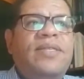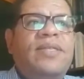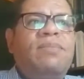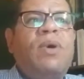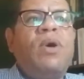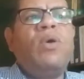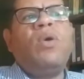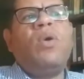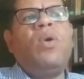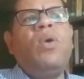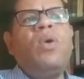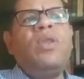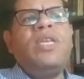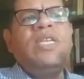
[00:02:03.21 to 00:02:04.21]
among
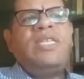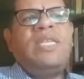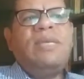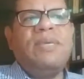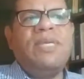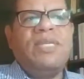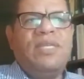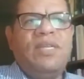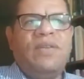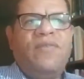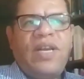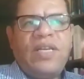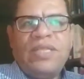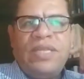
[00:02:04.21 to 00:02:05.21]
all these limited
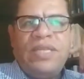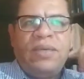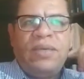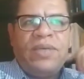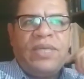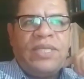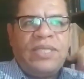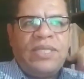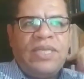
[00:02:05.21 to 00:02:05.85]
effects theories